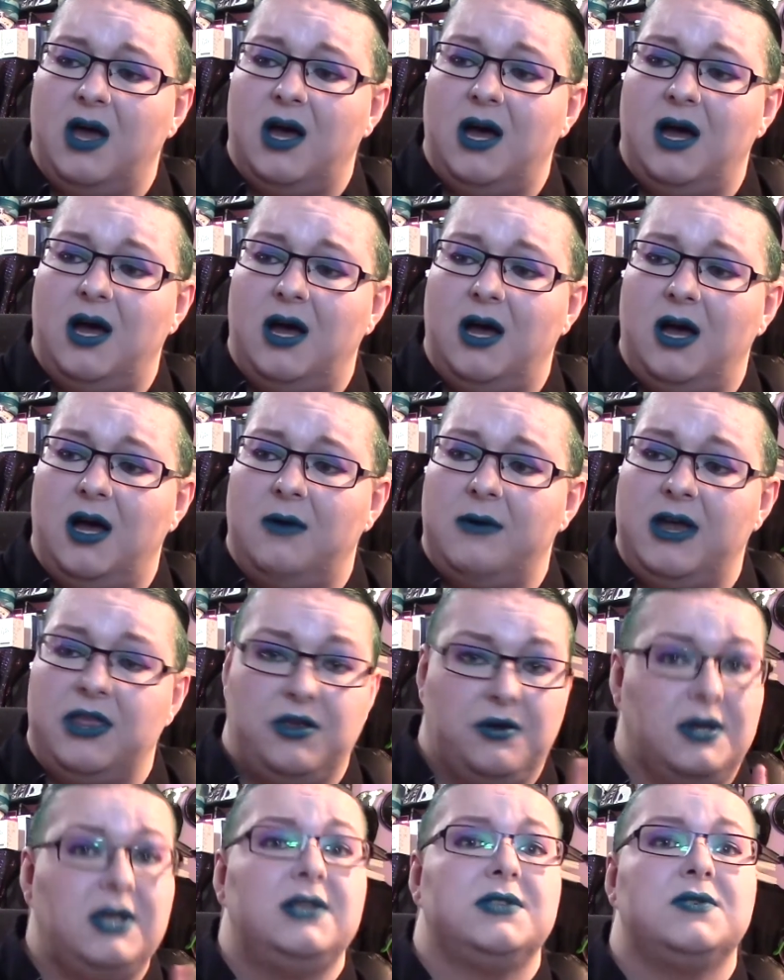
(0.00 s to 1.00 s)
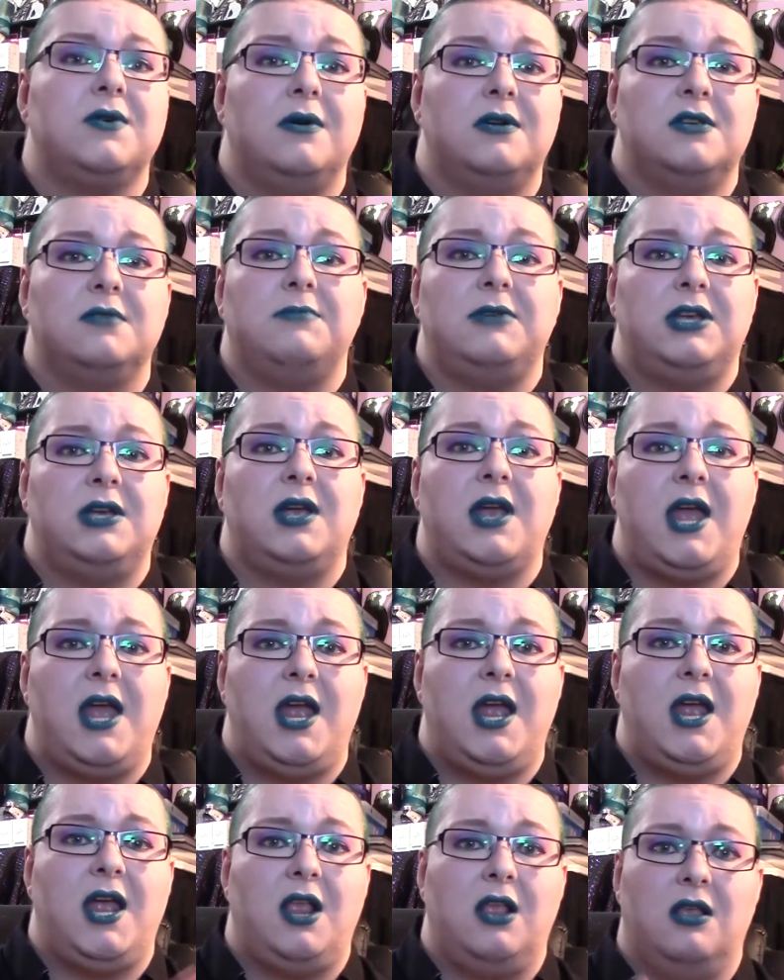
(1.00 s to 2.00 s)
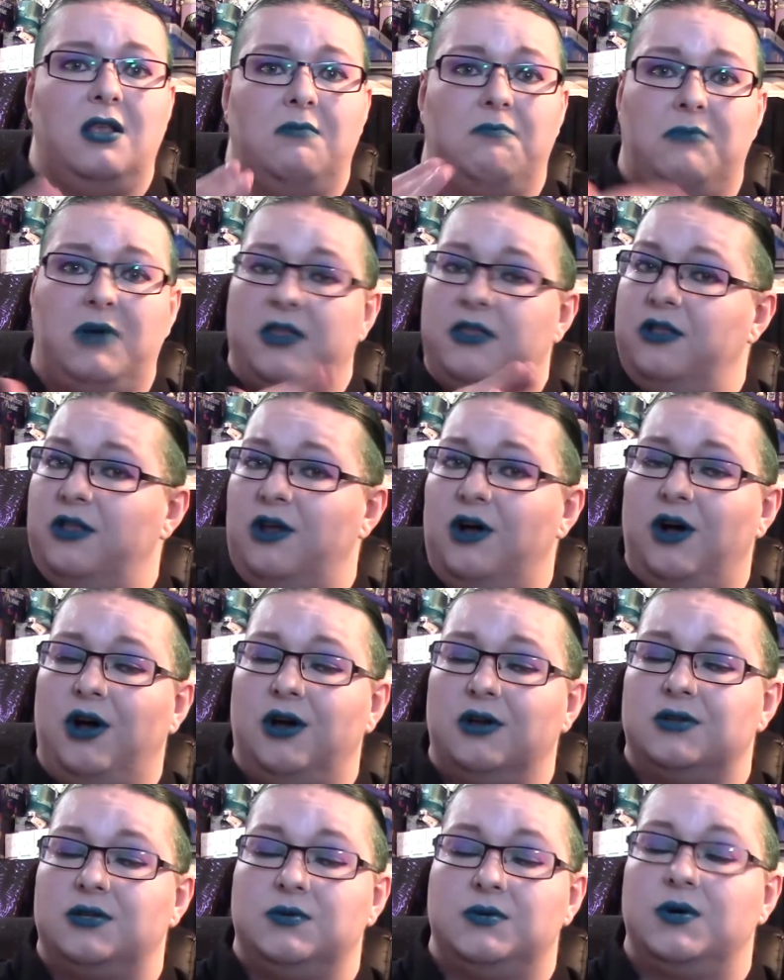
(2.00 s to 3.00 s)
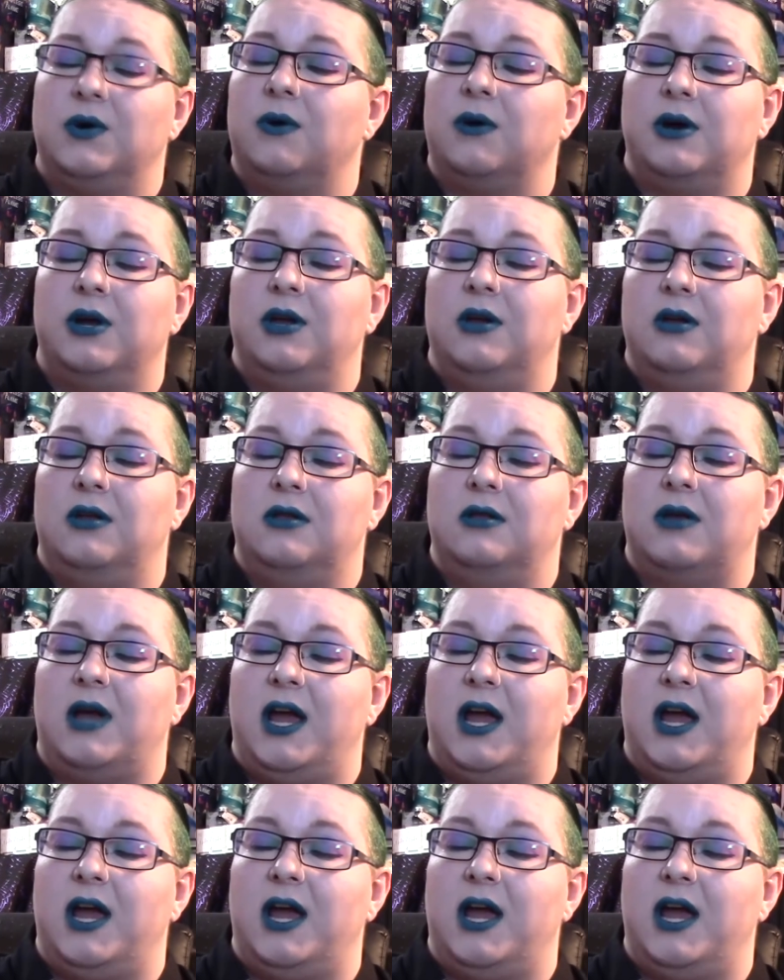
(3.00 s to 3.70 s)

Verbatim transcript: Um, and there is going to be a month long tutorial.